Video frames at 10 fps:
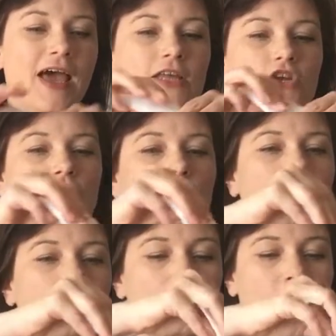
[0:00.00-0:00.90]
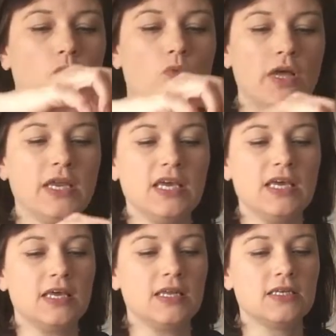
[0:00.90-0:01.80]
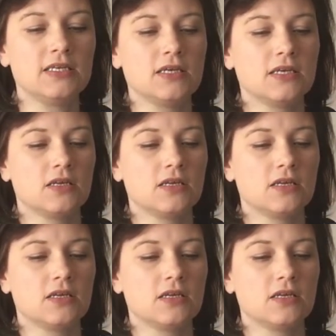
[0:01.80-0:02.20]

And you're going to put one end